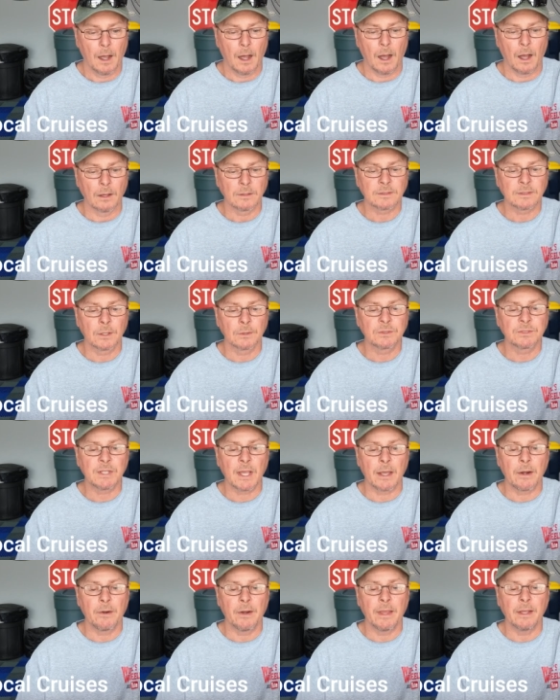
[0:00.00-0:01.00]
Also
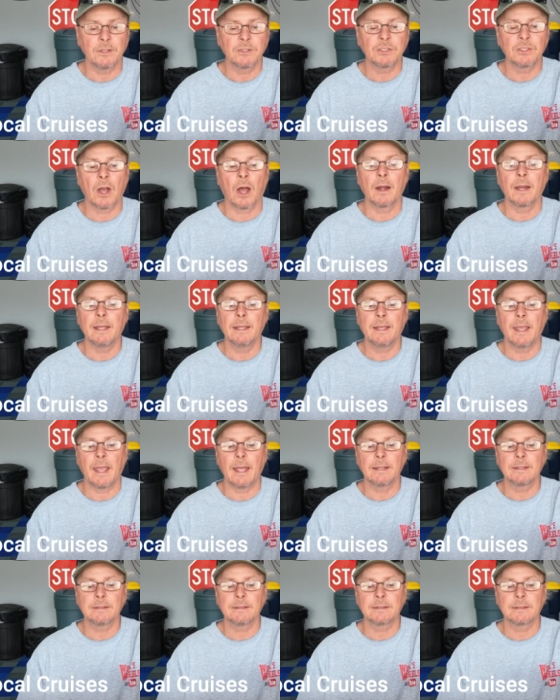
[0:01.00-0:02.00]
Saturday in Shawnee,
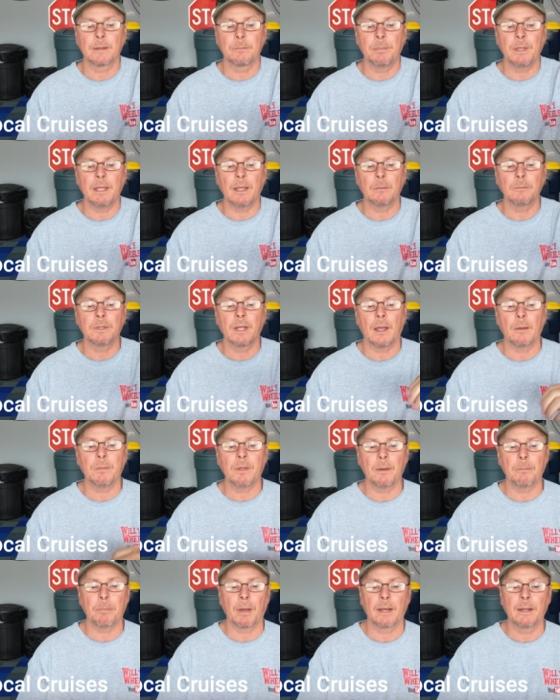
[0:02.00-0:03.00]
Kansas is the
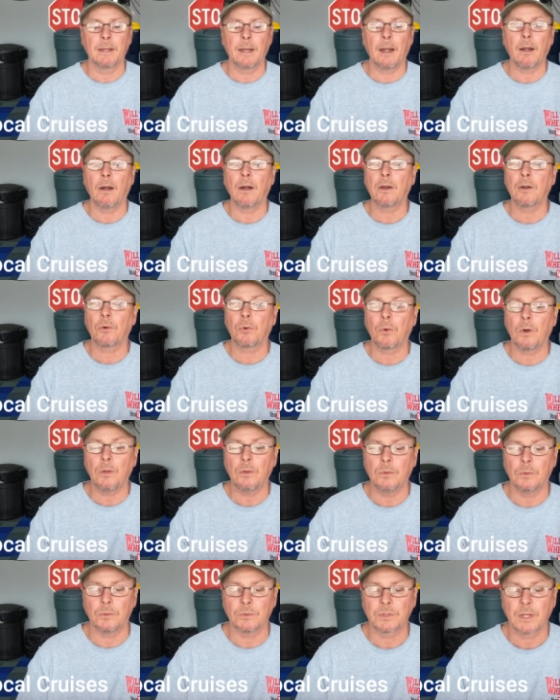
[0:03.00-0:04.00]
BMW Panera
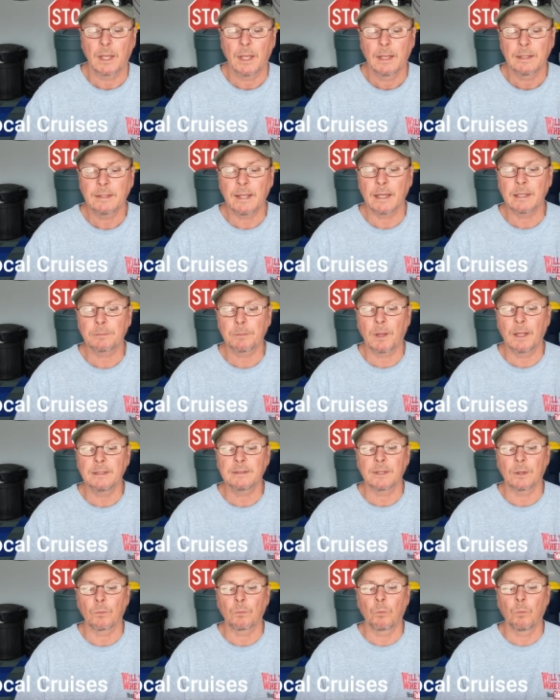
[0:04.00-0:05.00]
Cruise. It takes
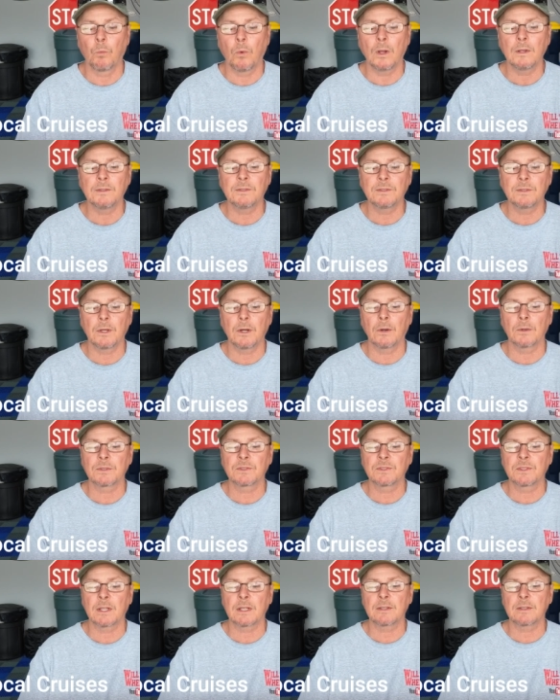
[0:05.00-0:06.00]
place at
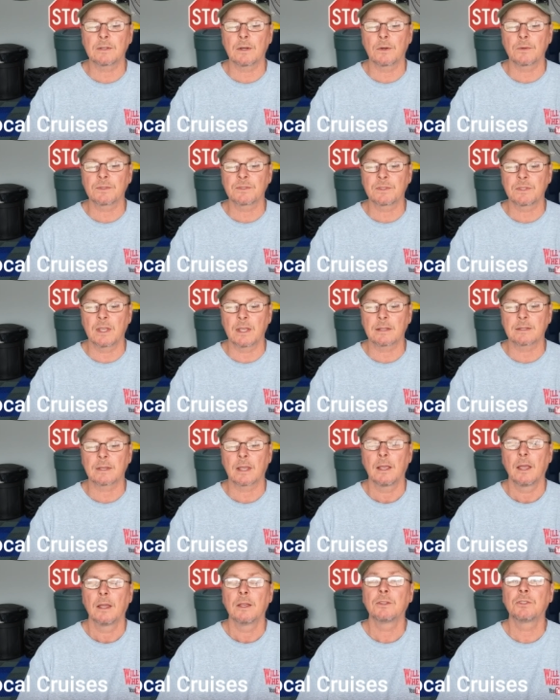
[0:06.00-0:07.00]
10606
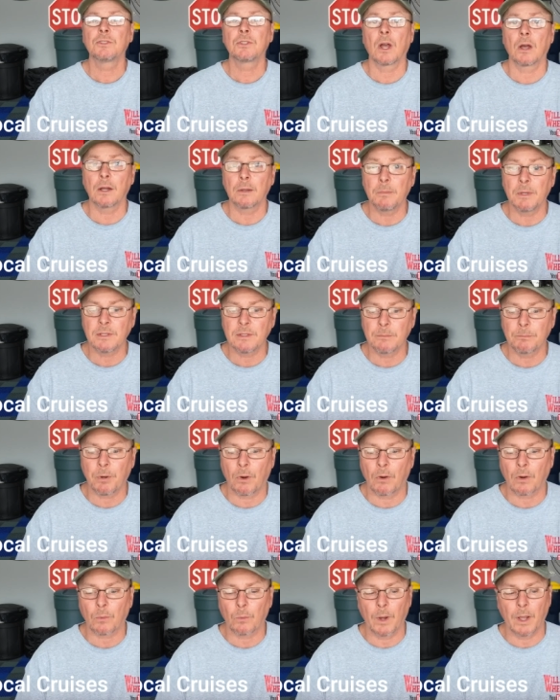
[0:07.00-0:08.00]
Shawnee Mission
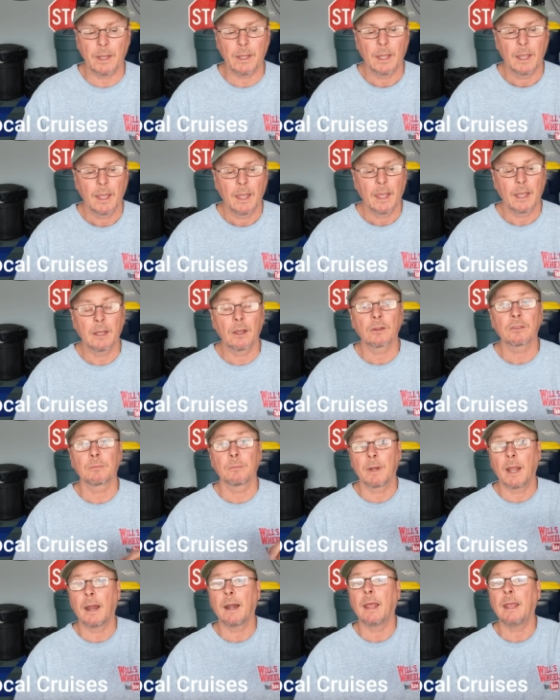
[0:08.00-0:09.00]
Parkway. It goes
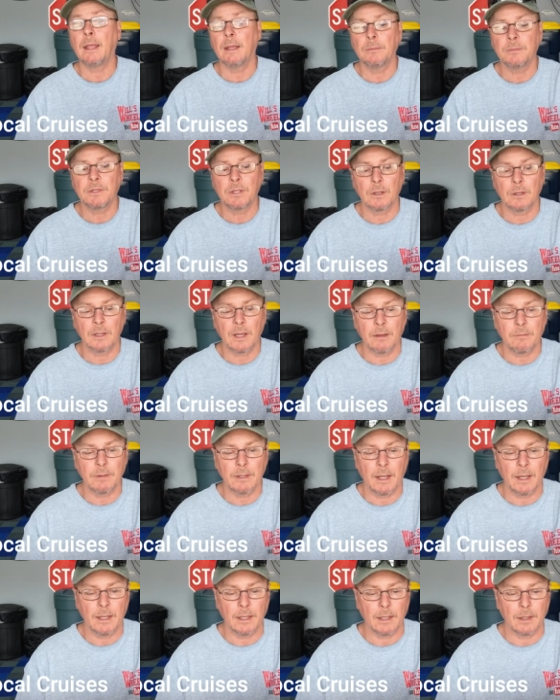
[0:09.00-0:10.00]
from 9 a.m. till
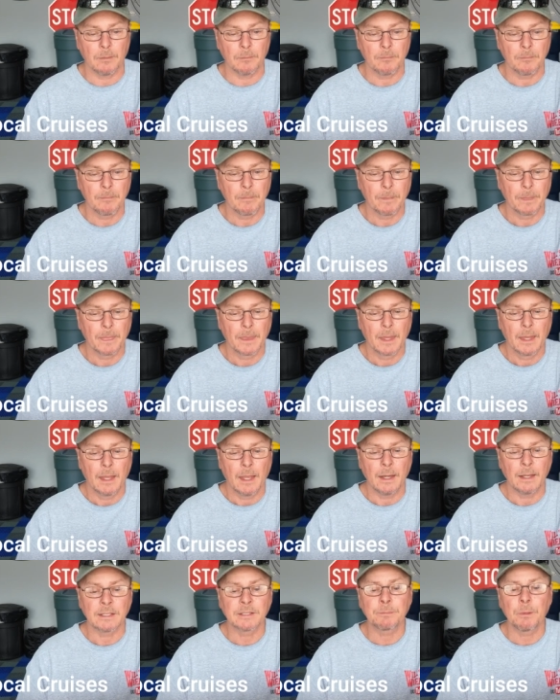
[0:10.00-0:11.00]
11 a.m.
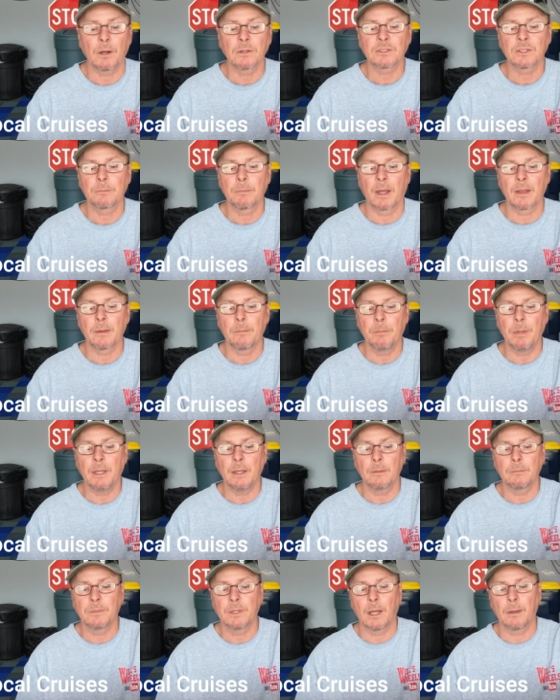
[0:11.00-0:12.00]
and it's sponsored by the
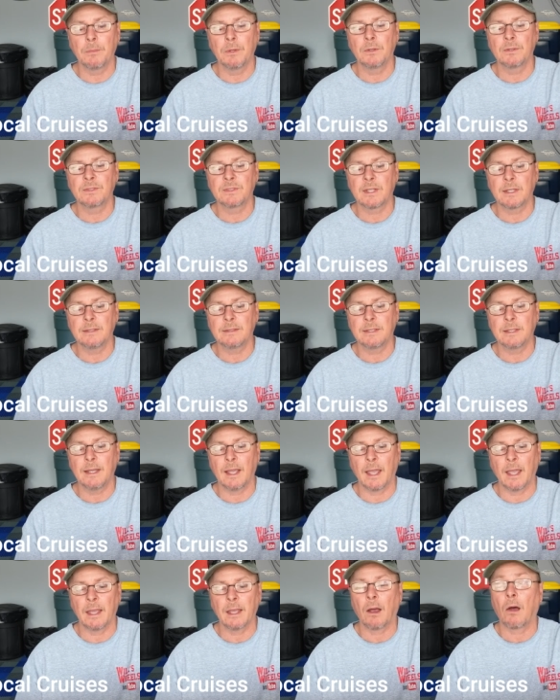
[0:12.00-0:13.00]
BMW
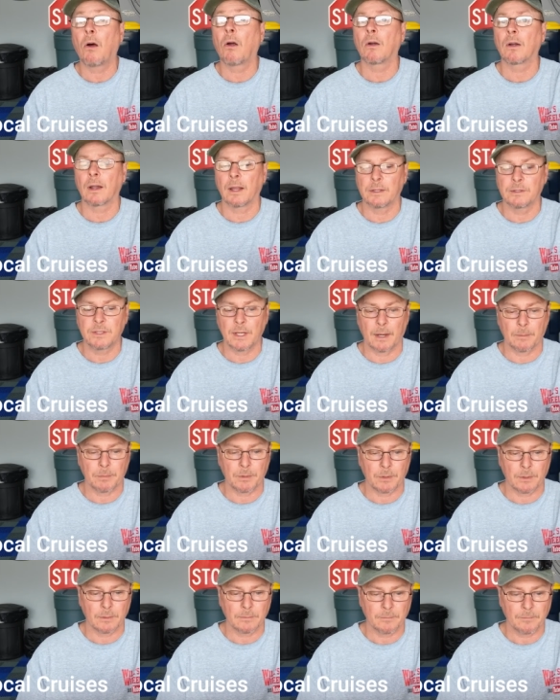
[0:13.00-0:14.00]
CCA Heartland Chapter.